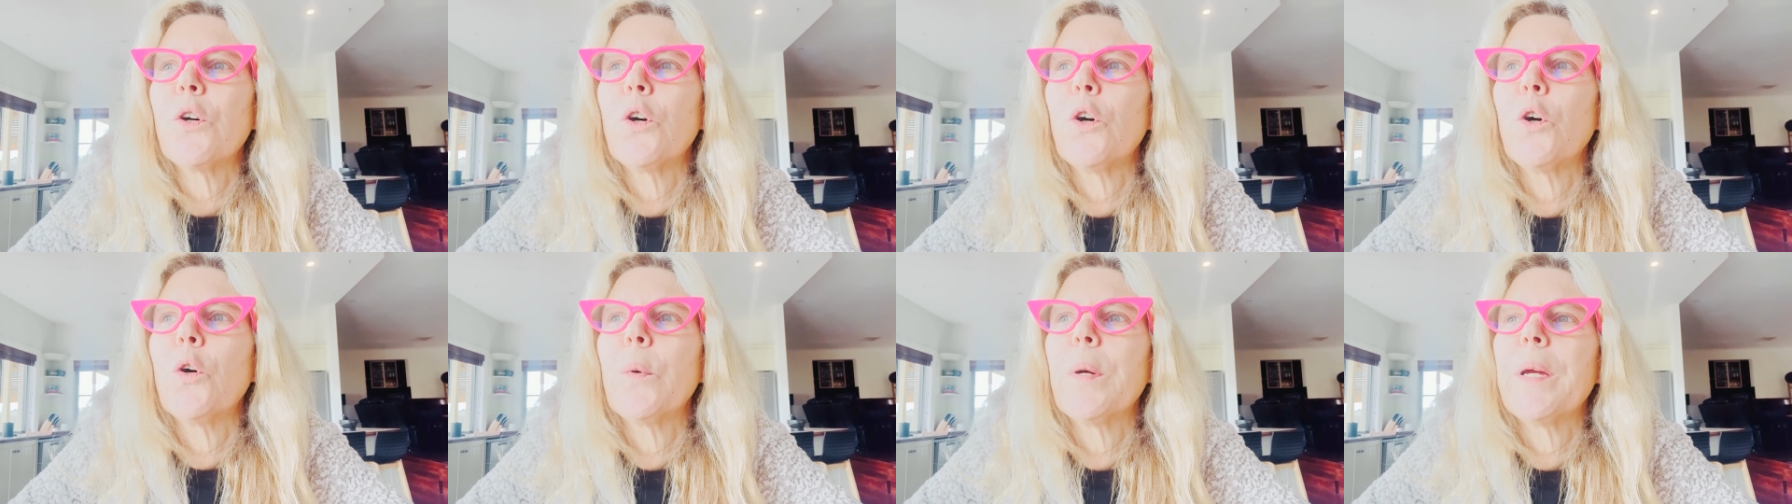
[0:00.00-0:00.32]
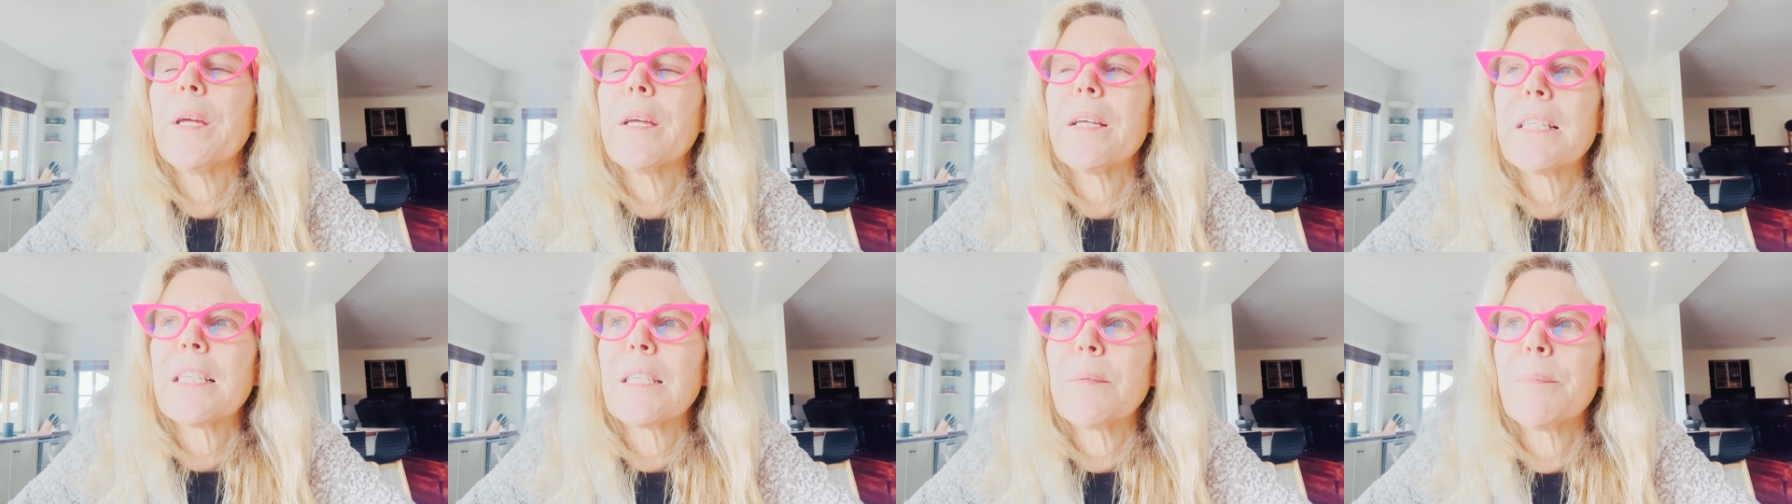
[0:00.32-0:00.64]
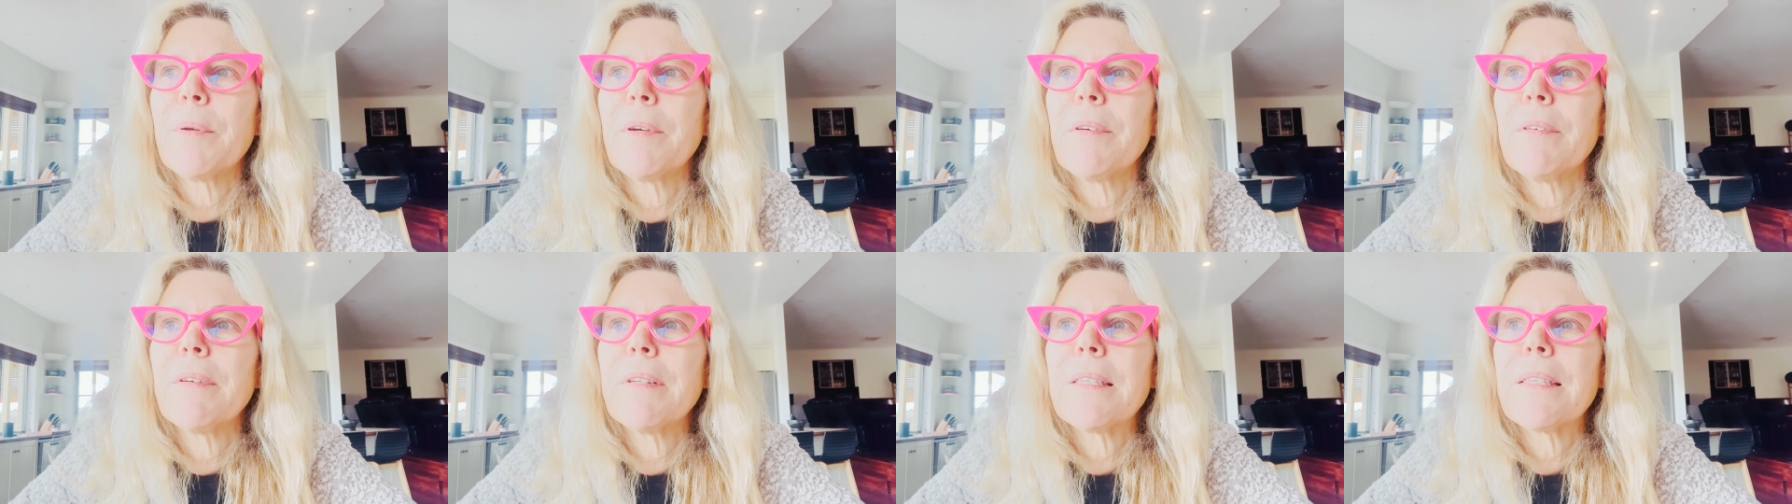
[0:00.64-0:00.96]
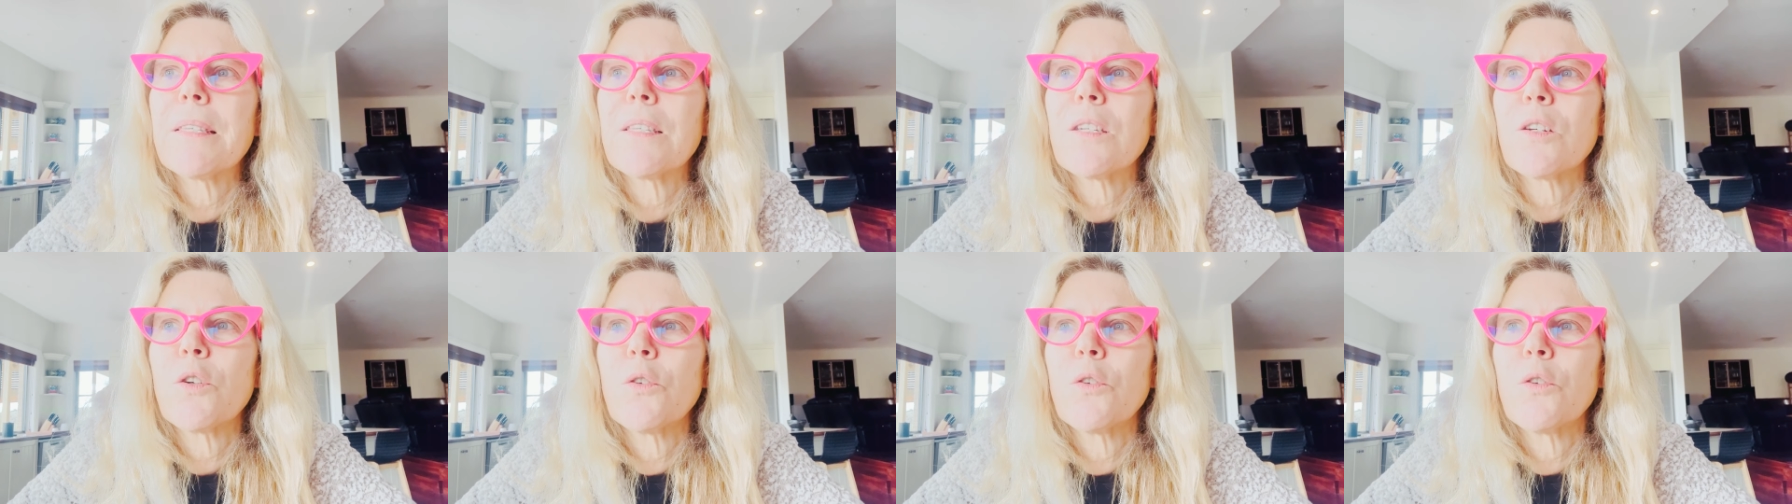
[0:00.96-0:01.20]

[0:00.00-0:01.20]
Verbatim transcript: or we experience